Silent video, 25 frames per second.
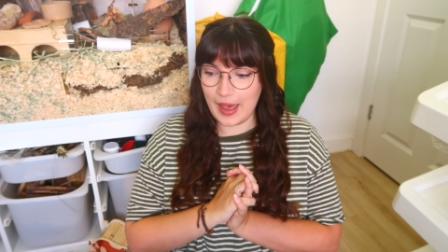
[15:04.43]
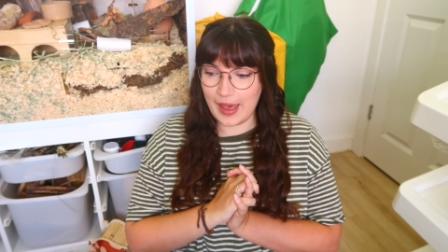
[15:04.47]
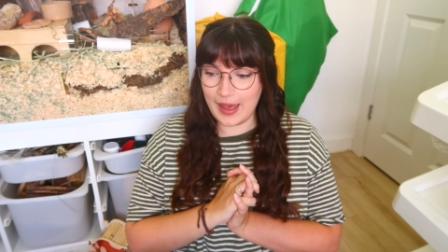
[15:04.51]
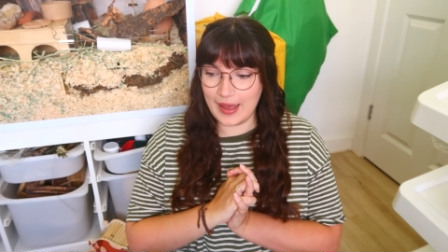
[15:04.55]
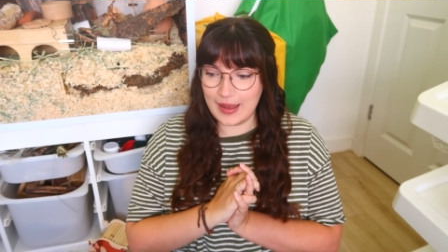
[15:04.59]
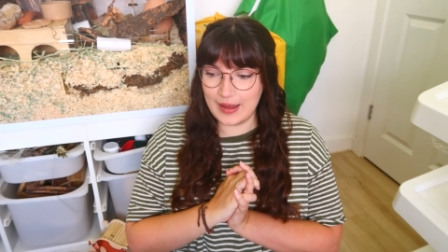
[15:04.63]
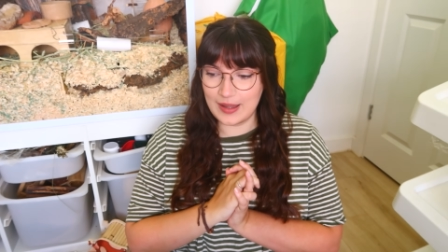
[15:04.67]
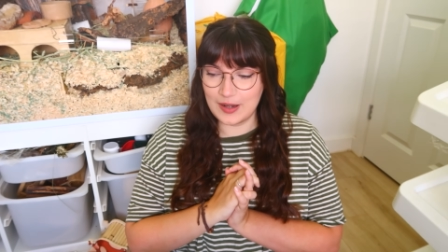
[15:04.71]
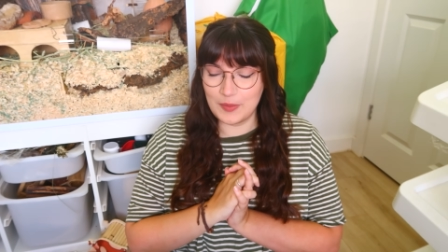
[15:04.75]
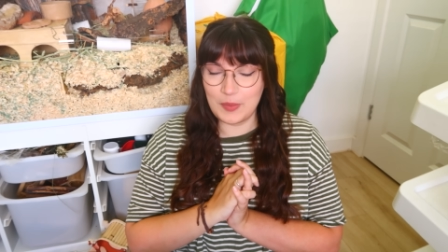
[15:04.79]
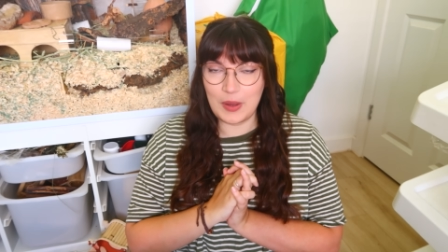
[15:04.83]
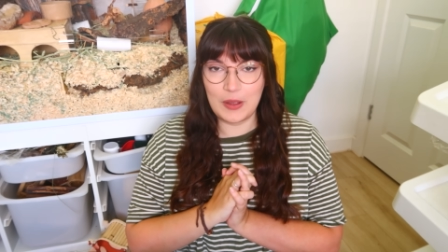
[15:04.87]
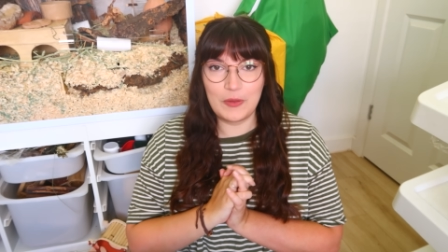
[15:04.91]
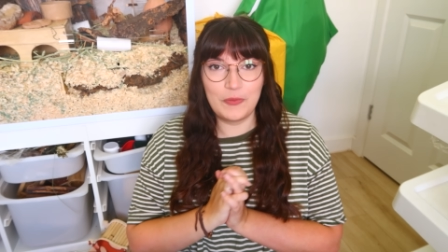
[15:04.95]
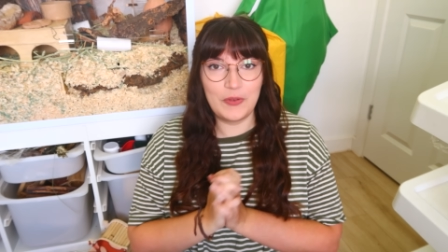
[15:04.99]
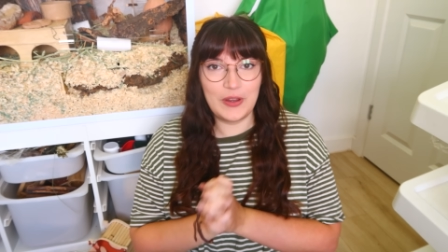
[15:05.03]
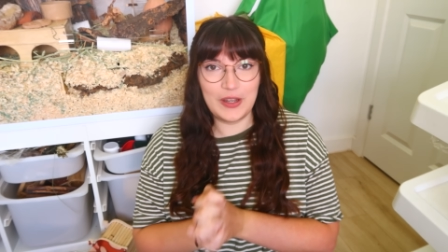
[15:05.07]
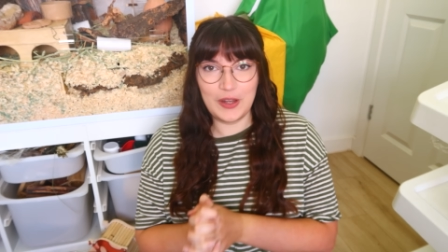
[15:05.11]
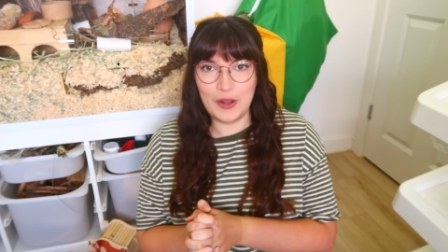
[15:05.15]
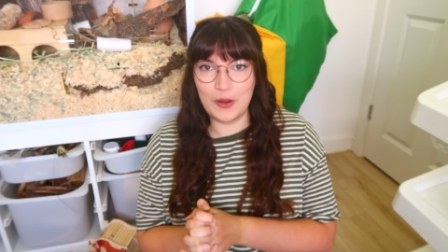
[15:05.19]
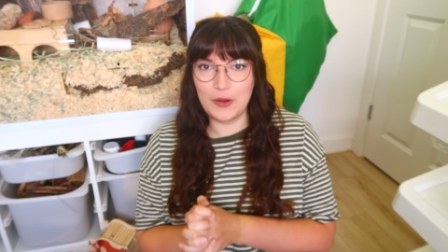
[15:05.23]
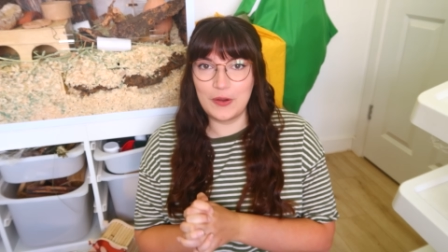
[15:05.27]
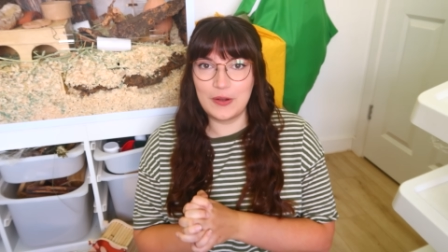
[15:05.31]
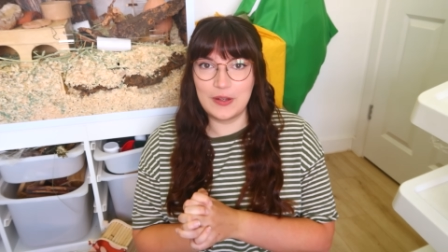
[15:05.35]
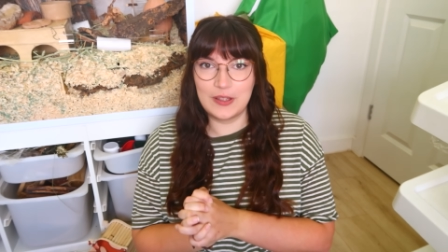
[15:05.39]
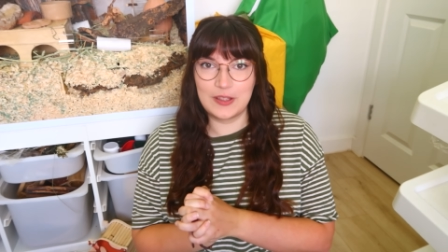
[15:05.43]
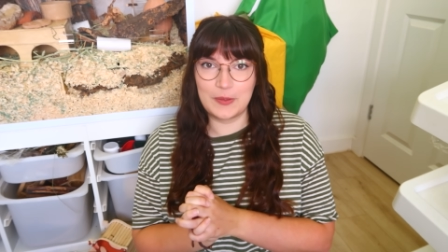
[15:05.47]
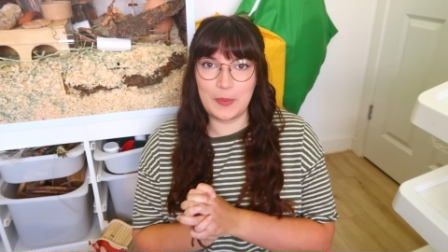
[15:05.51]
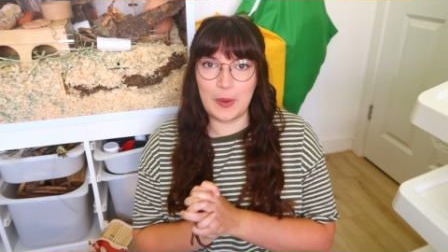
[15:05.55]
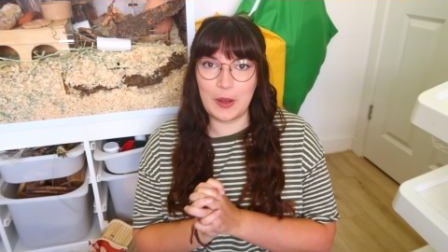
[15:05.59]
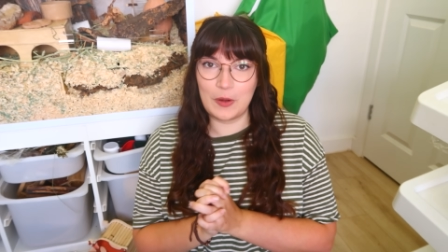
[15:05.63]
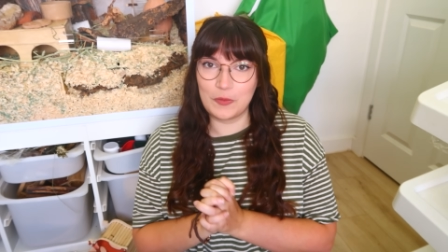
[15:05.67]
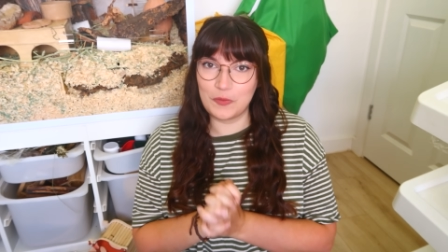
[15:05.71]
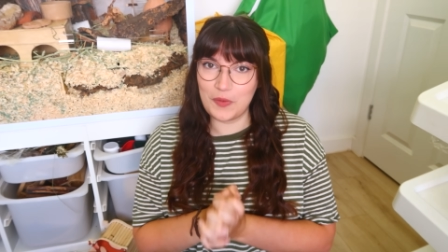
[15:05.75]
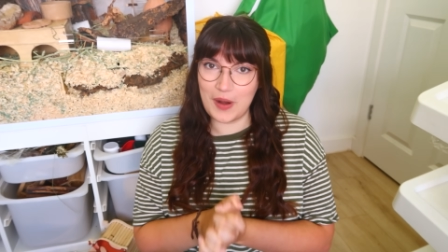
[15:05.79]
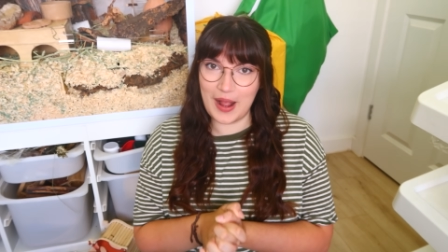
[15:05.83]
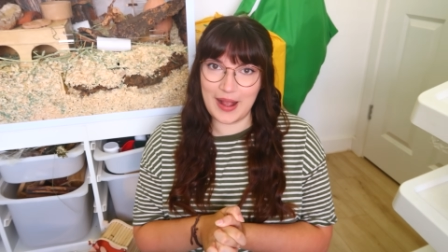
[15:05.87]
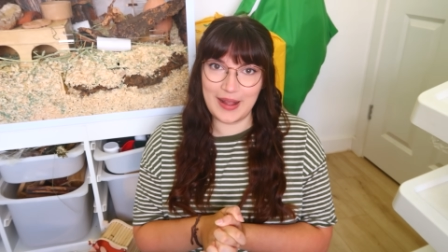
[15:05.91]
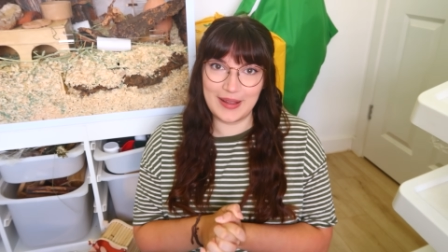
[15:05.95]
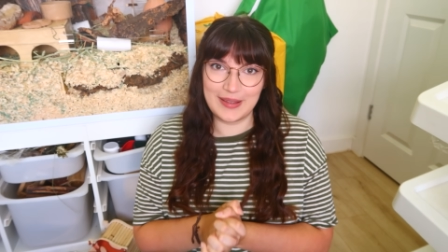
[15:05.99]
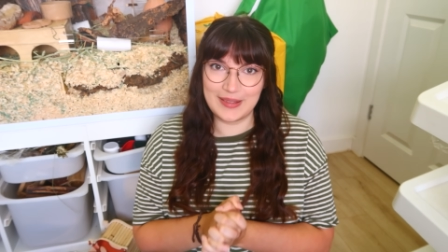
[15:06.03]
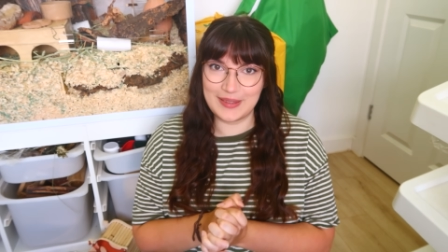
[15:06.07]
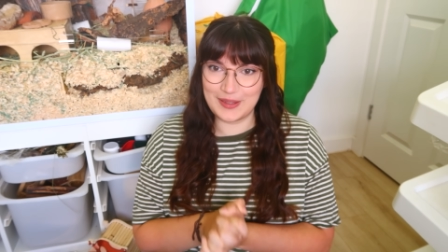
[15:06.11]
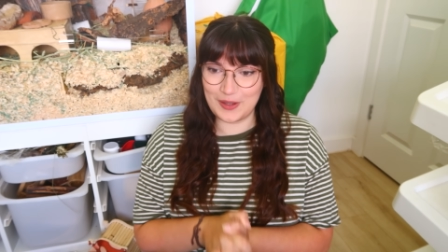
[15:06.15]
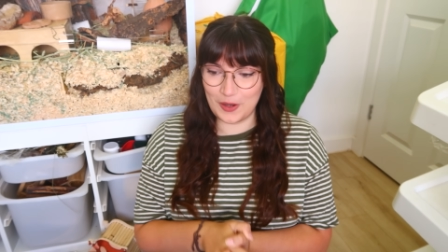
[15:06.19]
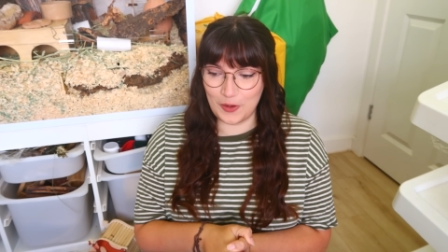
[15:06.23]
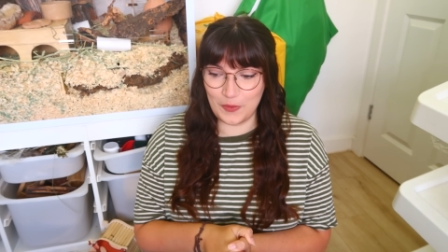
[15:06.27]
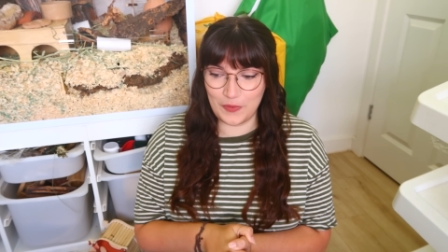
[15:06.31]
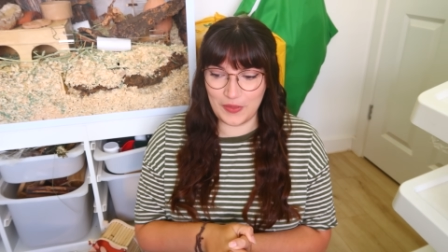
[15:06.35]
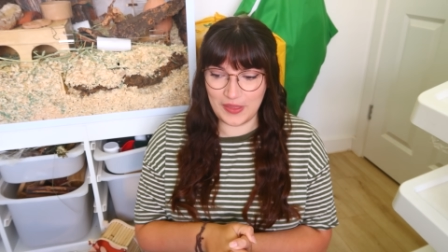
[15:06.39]
and my videos about
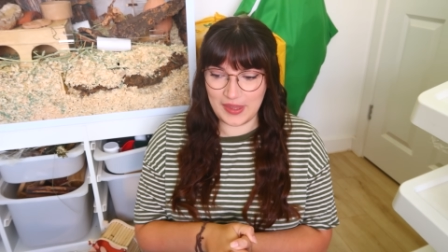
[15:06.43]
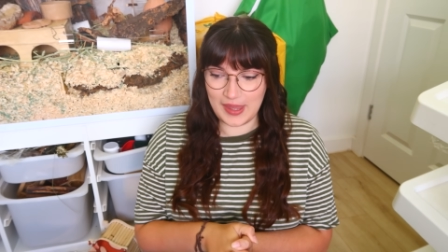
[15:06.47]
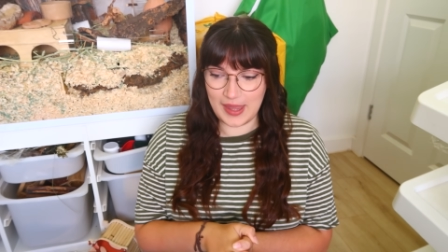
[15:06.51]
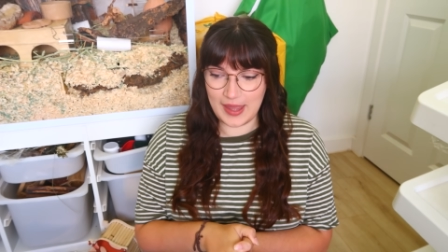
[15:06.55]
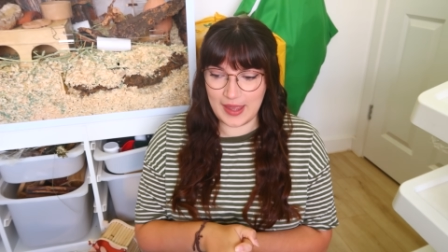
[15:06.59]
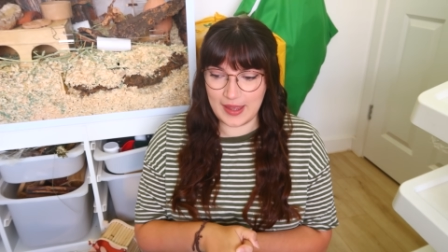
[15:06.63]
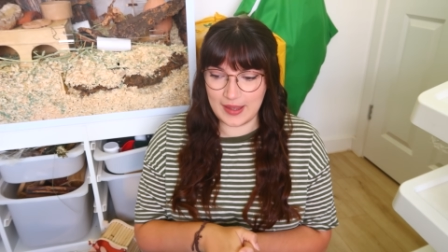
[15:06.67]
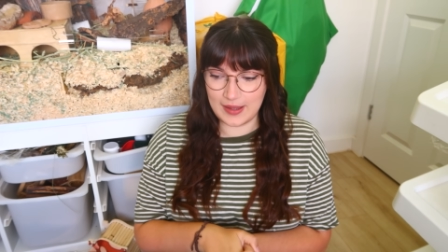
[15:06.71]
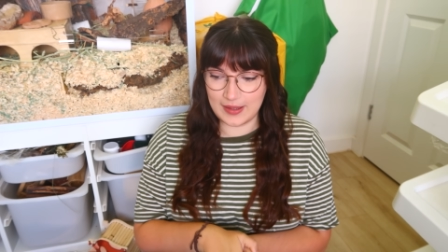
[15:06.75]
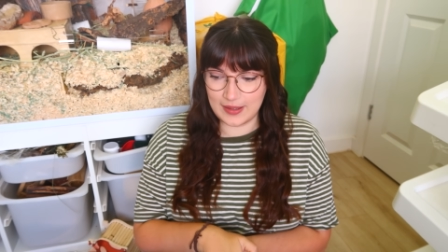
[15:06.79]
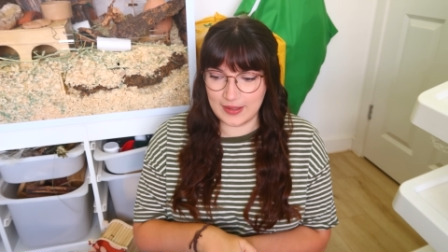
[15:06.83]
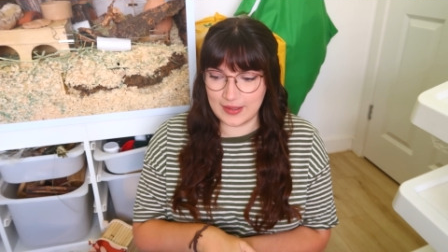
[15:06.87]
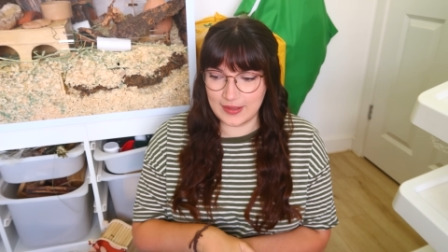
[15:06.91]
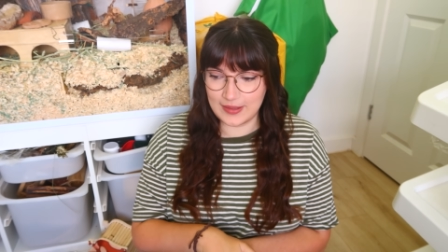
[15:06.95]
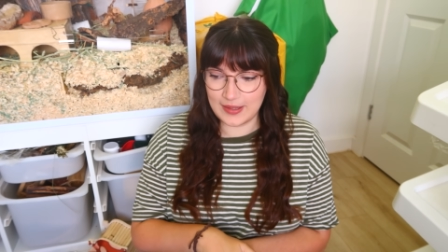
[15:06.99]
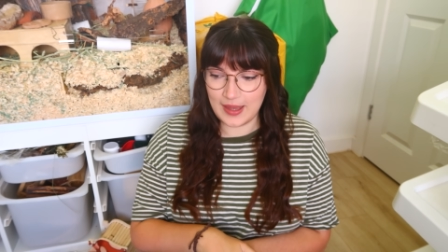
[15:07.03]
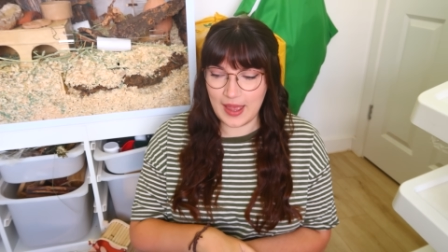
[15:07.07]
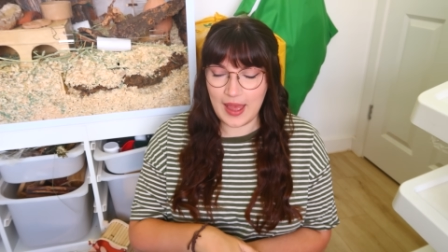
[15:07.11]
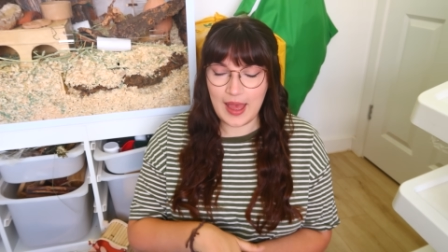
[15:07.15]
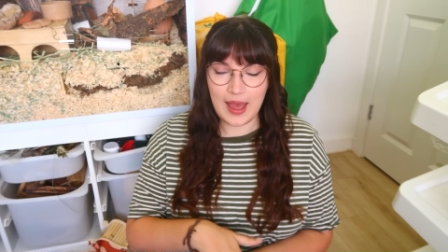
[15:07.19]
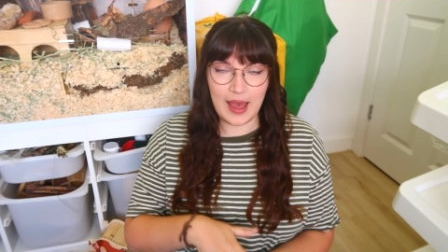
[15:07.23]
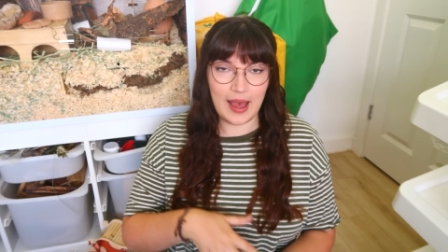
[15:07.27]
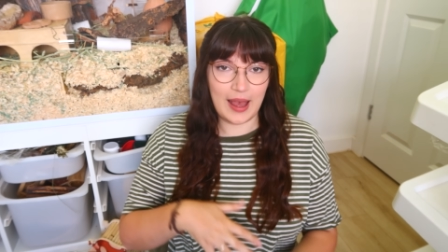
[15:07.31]
rats over the years